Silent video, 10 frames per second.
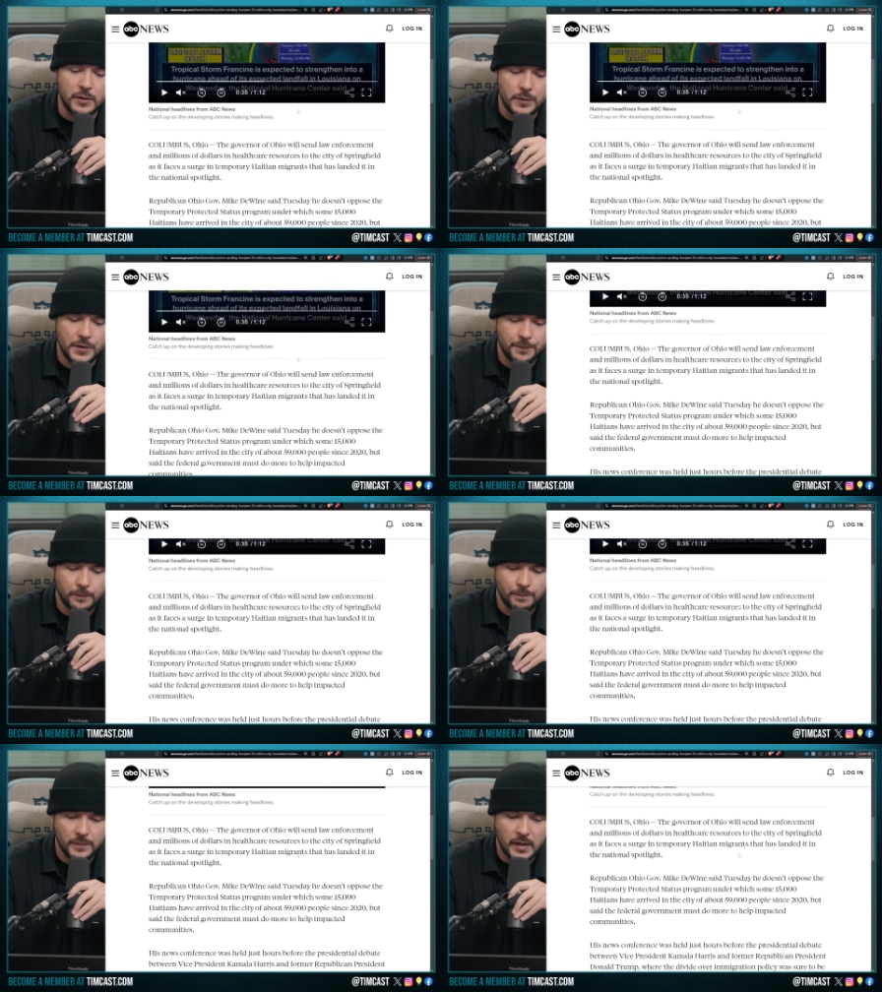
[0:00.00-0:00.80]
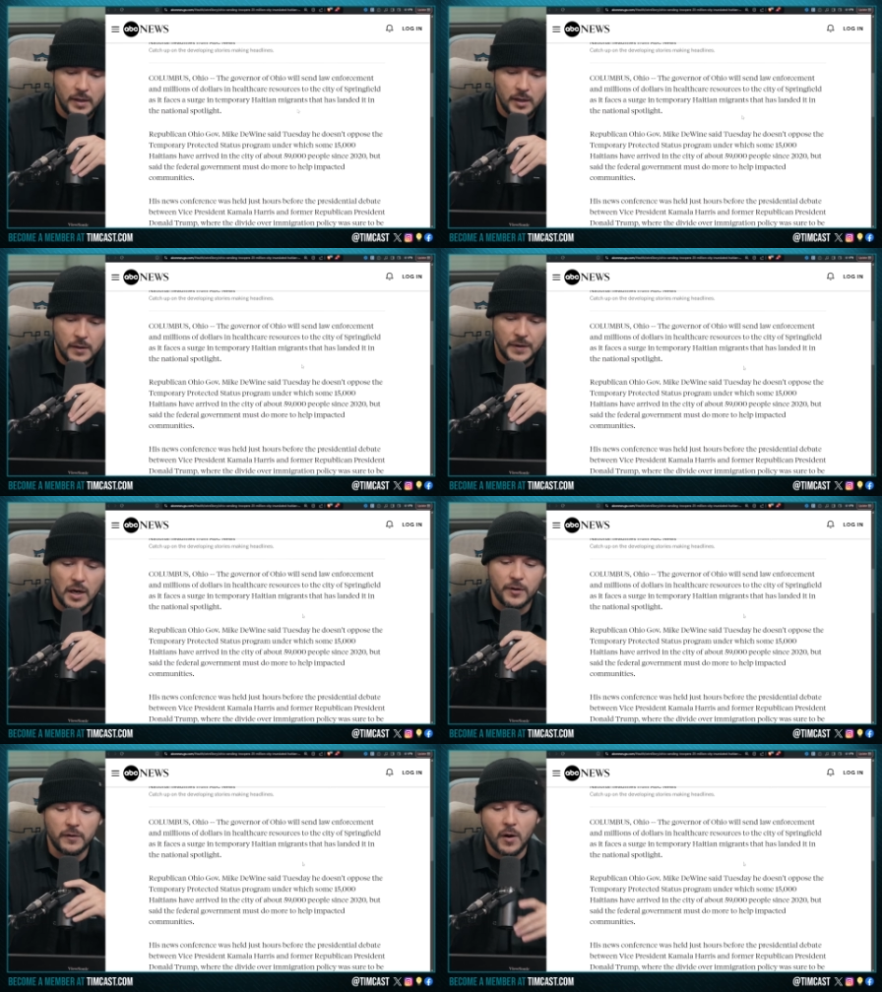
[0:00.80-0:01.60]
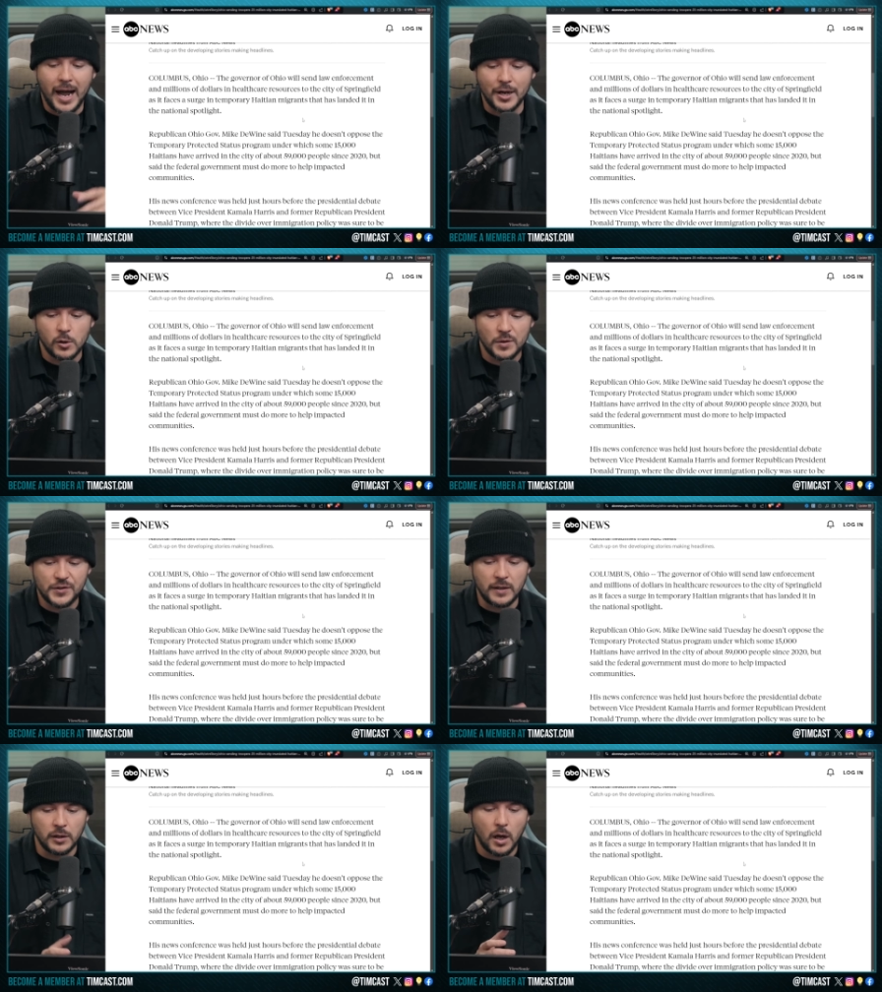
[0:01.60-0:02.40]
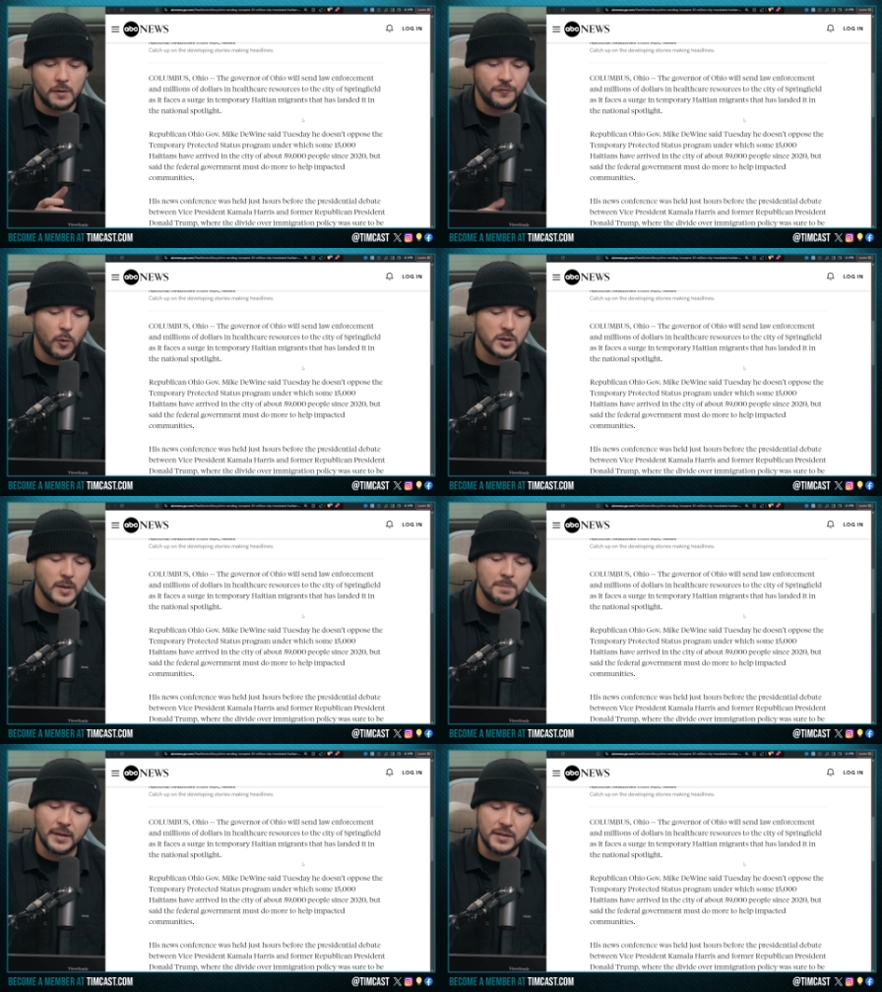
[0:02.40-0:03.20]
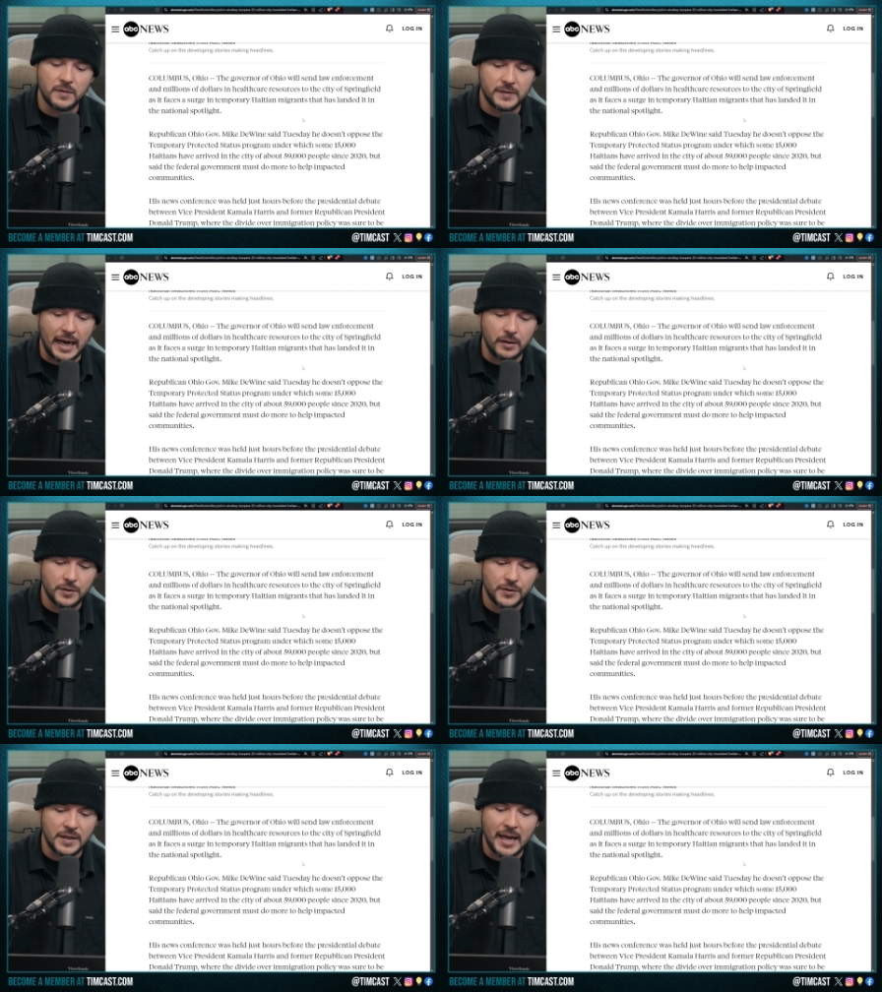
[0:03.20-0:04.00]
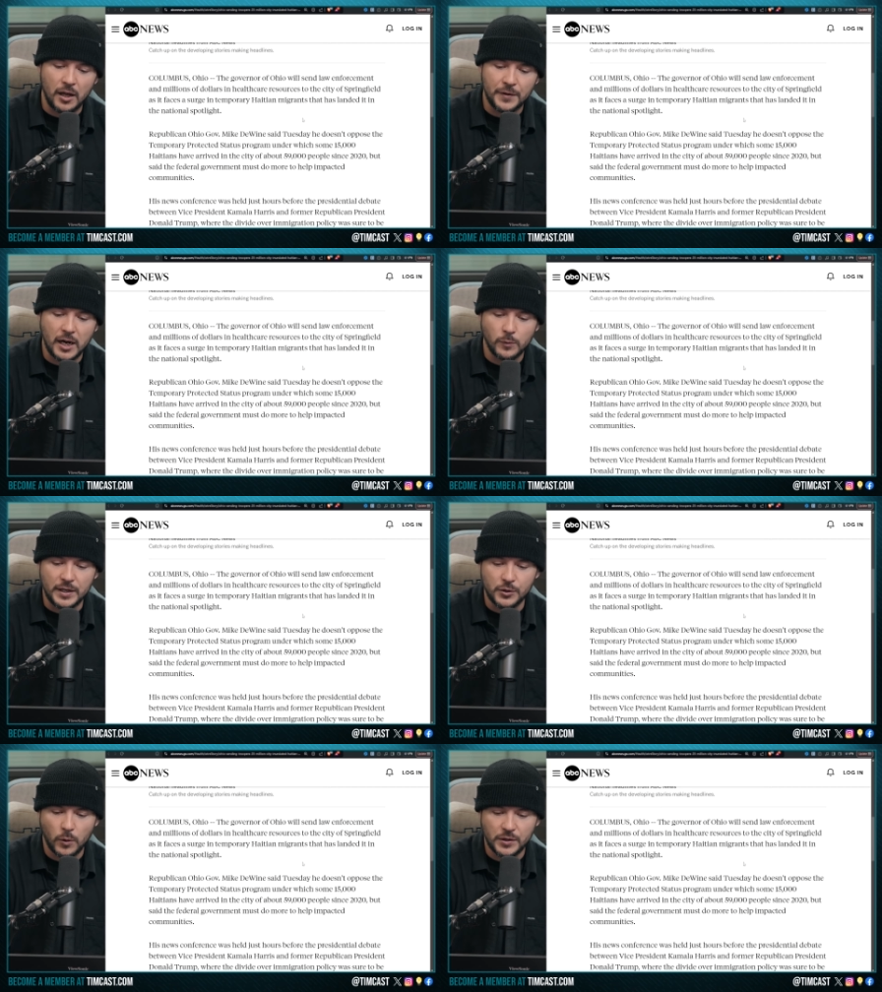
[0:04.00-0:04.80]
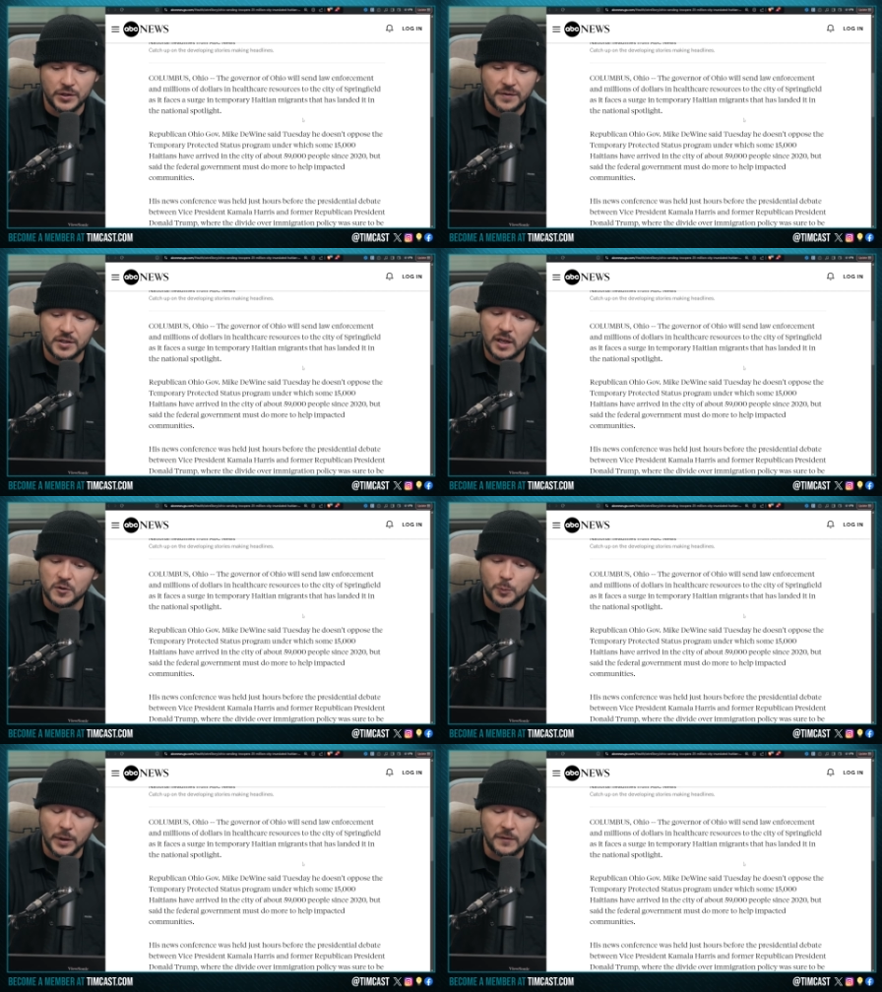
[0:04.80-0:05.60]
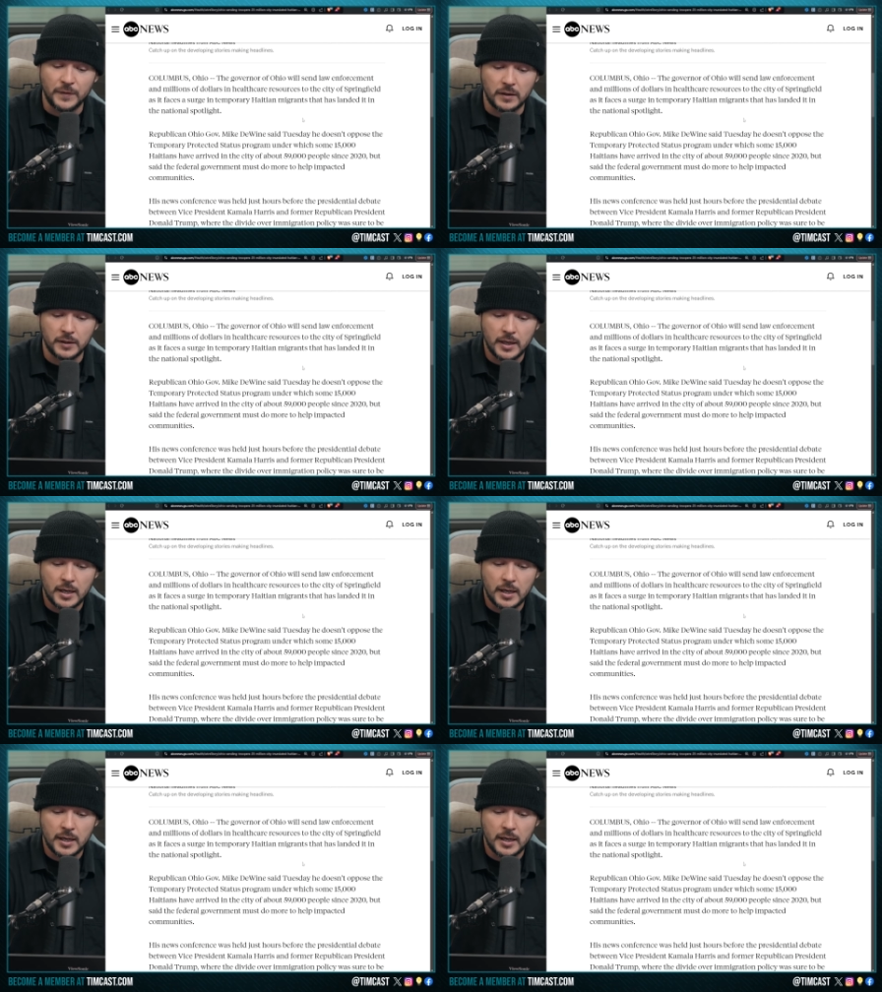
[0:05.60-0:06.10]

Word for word: News. The governor of Ohio will send law enforcement and millions of dollars in healthcare resources to the city of Springfield